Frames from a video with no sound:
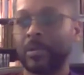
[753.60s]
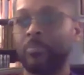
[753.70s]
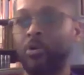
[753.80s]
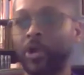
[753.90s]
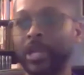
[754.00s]

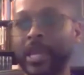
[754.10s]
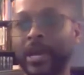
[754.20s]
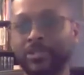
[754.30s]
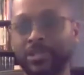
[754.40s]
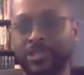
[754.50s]
pointing
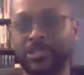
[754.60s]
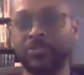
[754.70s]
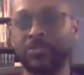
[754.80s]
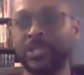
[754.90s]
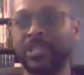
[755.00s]
out to the
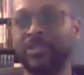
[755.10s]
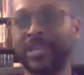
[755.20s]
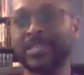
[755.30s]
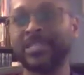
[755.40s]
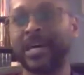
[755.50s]
student that there
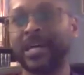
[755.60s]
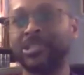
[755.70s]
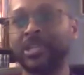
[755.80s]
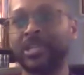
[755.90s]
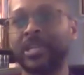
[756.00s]
is a
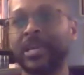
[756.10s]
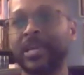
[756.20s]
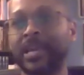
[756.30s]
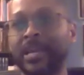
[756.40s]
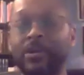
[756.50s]
logic
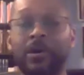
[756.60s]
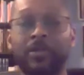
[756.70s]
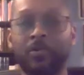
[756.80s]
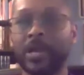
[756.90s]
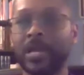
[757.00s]
can, on
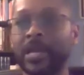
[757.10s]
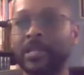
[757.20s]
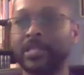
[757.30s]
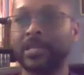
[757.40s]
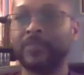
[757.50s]
the one
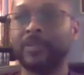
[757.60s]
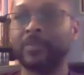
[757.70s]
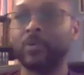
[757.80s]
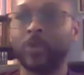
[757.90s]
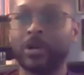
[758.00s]
hand, give them
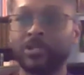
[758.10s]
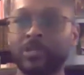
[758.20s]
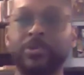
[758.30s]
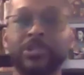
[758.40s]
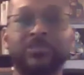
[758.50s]
the will to
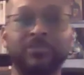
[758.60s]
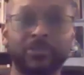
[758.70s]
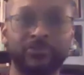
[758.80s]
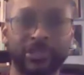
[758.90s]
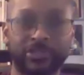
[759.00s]
push through the
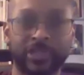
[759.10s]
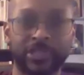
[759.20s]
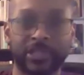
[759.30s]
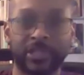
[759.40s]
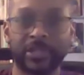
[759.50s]

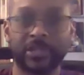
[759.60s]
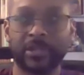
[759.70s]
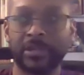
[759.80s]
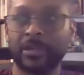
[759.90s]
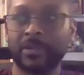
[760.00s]
frustration,
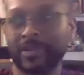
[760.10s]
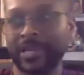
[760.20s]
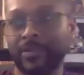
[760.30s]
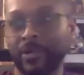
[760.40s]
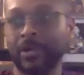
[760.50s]

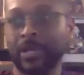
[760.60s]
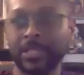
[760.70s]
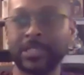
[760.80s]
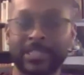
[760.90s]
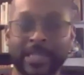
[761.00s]
right? Well, at
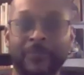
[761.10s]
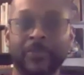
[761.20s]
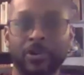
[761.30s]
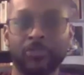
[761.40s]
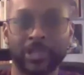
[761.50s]
least it's not for
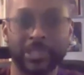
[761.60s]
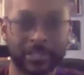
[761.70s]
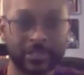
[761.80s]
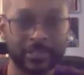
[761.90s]
no reason.